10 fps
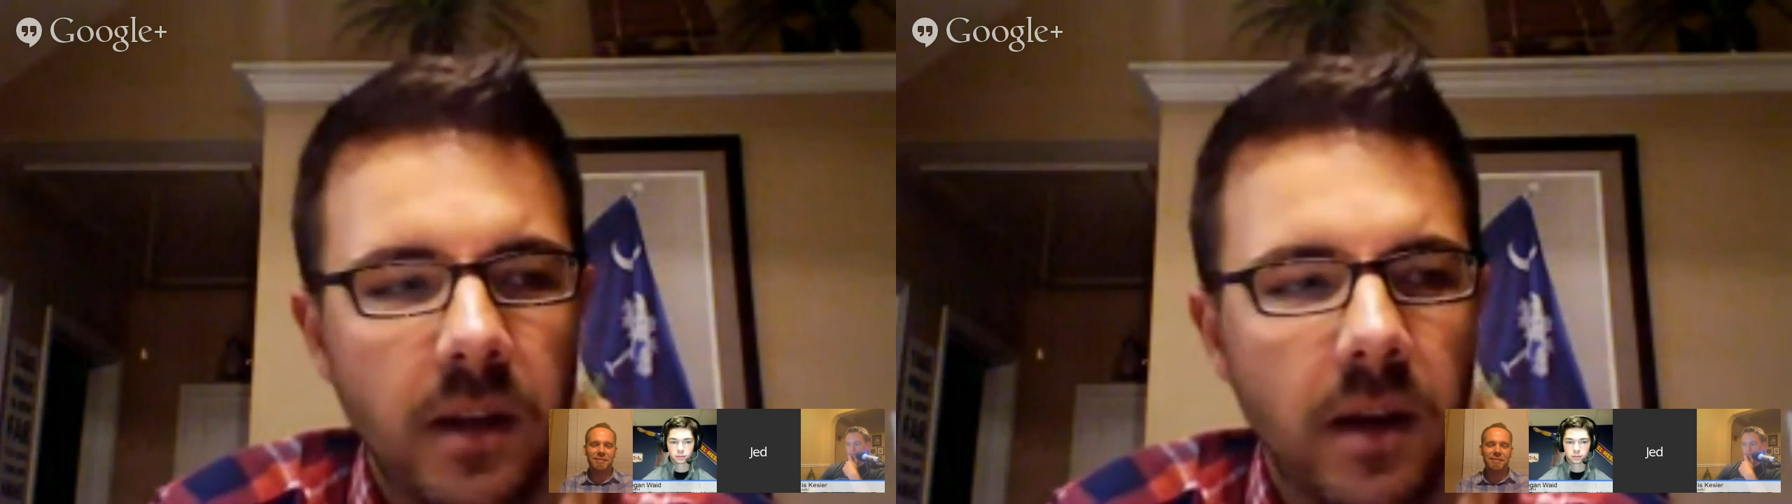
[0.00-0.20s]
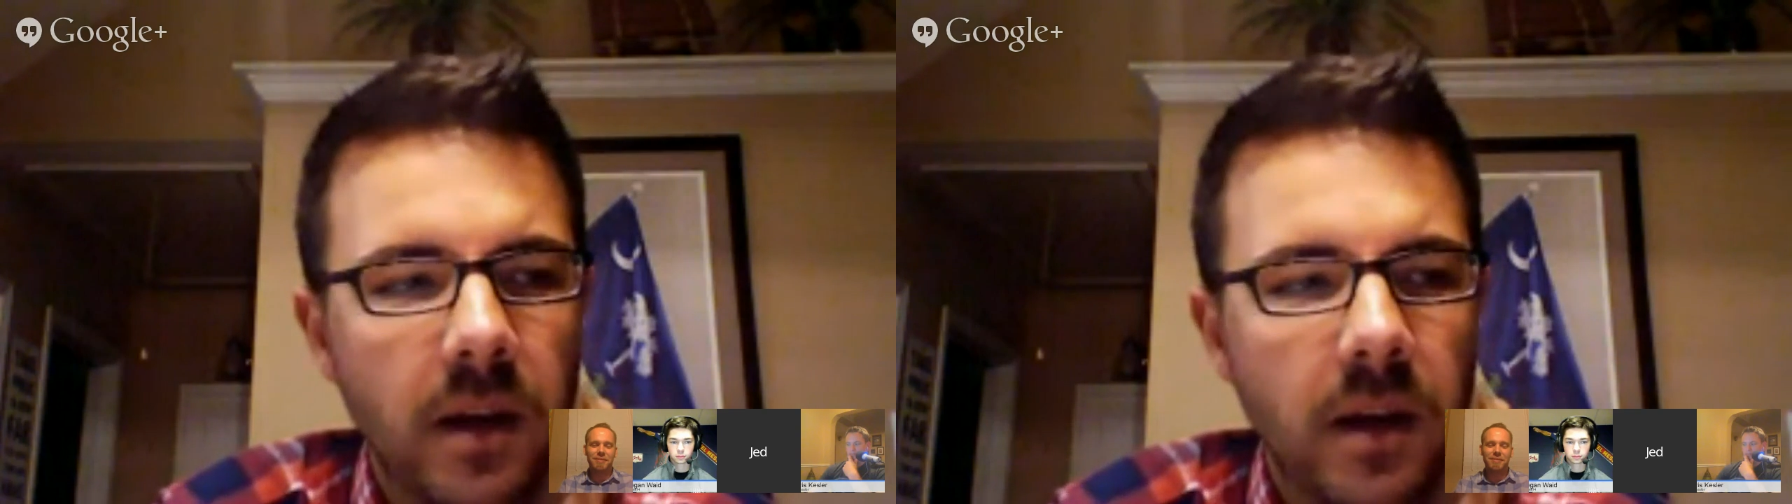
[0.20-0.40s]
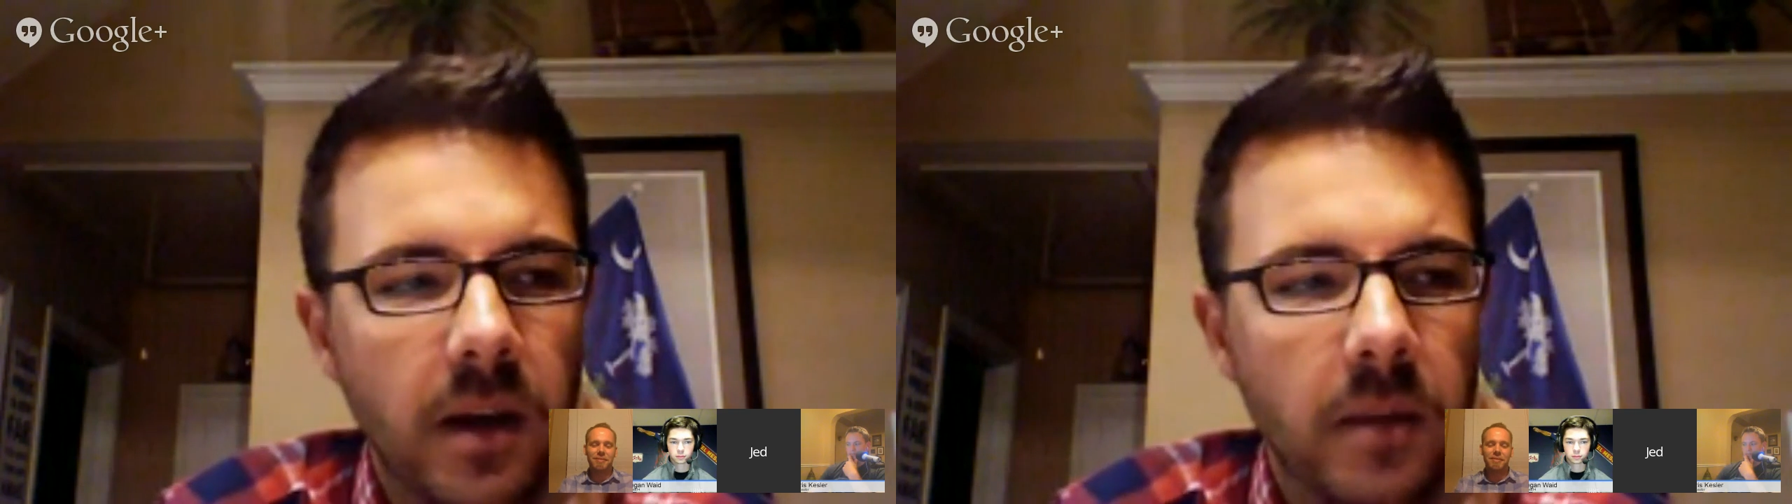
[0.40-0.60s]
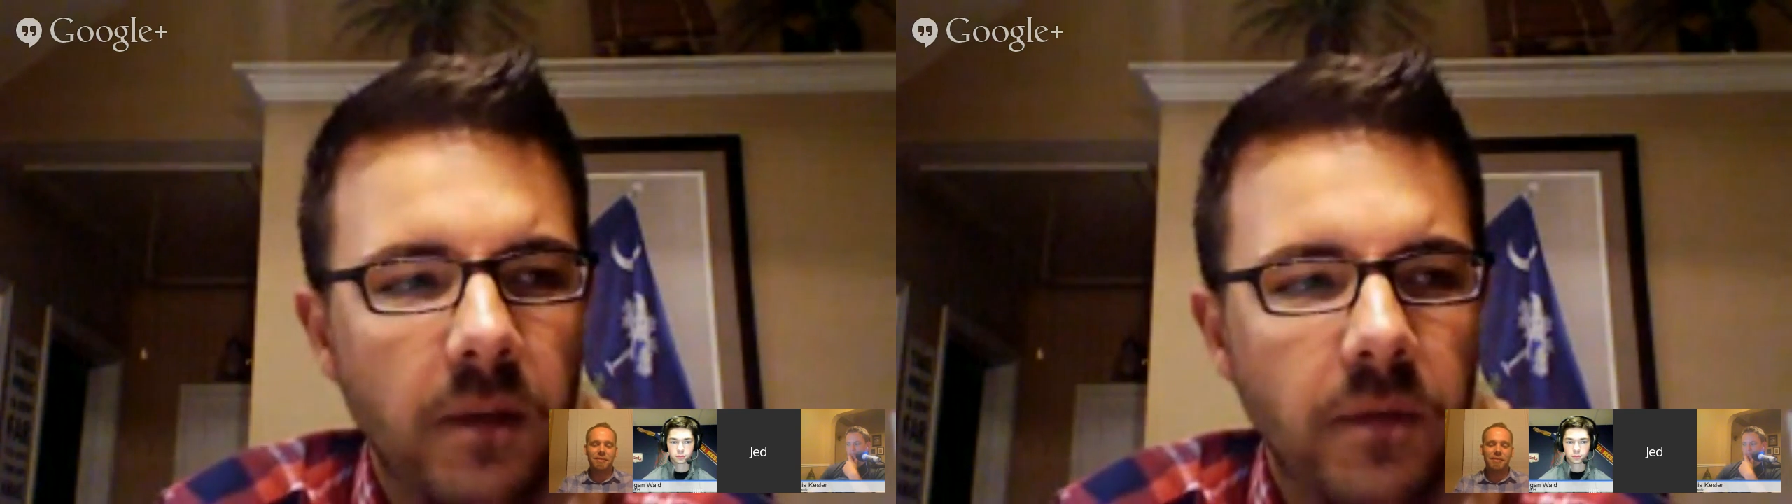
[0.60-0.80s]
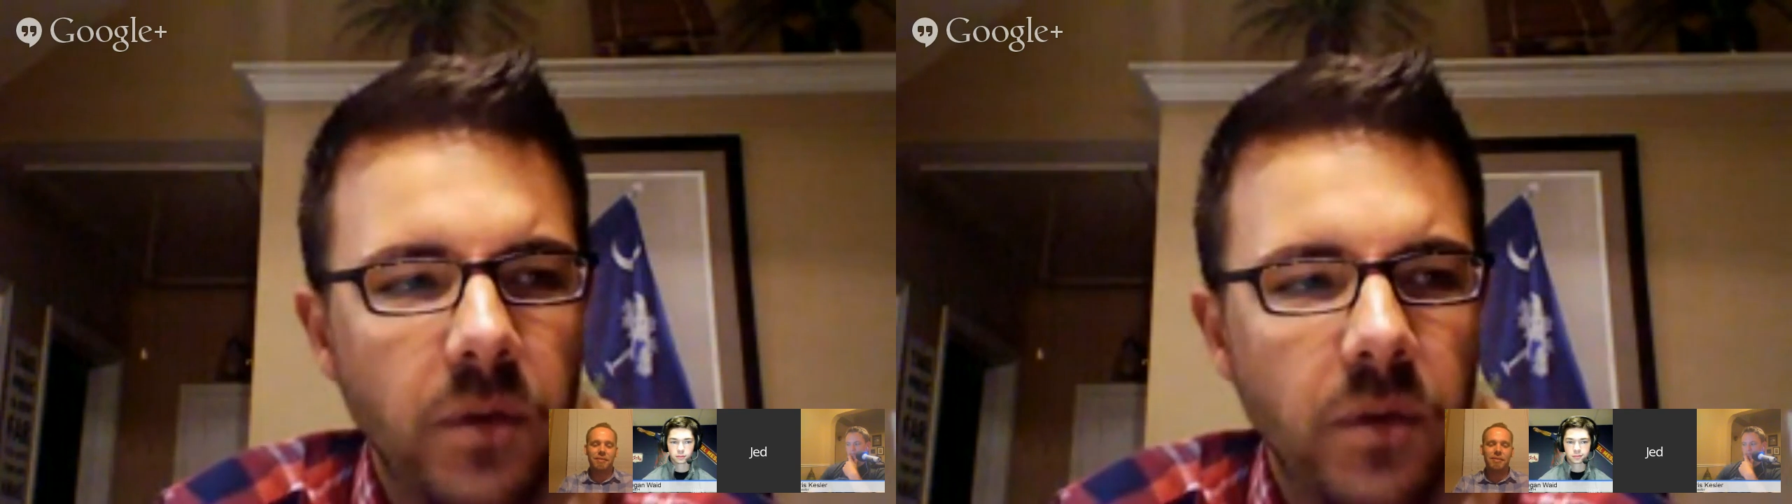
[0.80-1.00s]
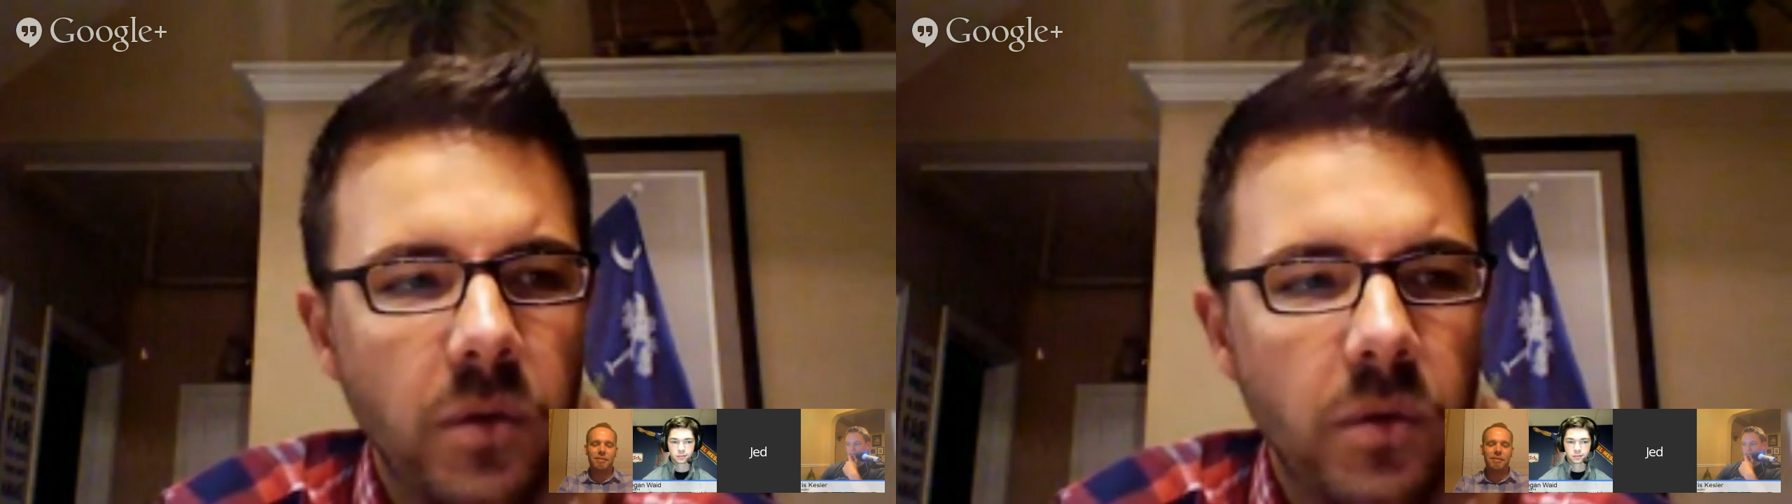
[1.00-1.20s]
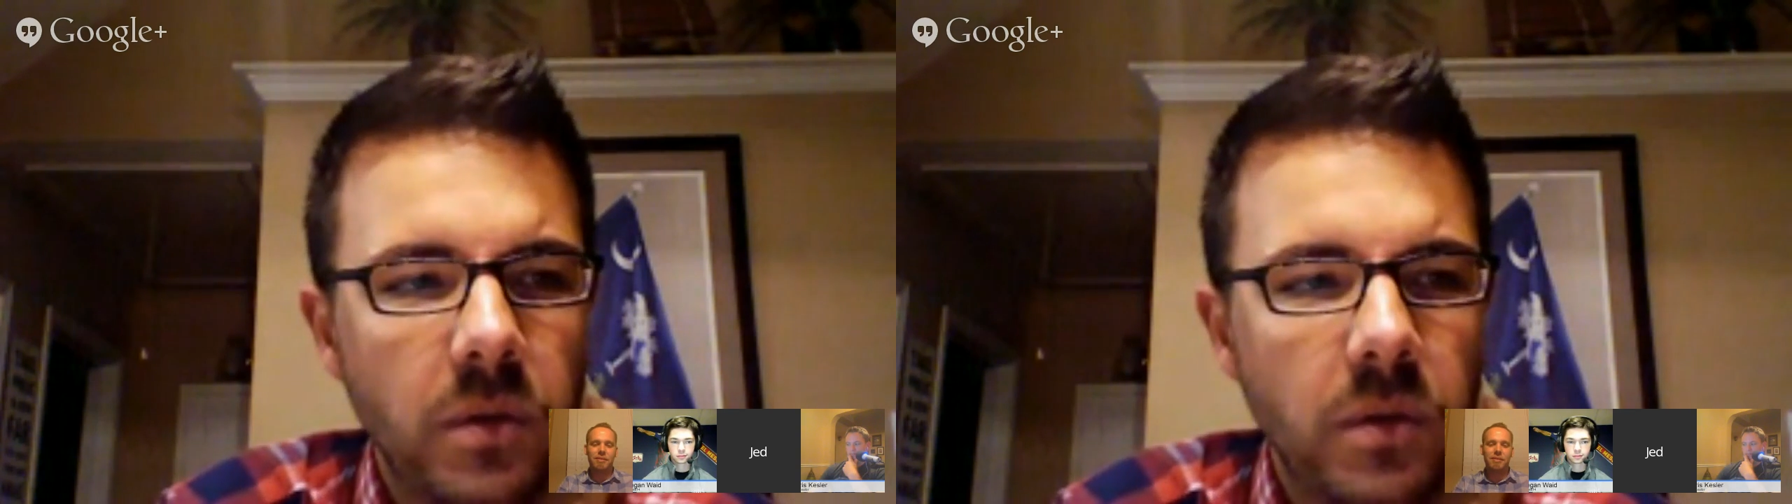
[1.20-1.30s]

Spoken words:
a few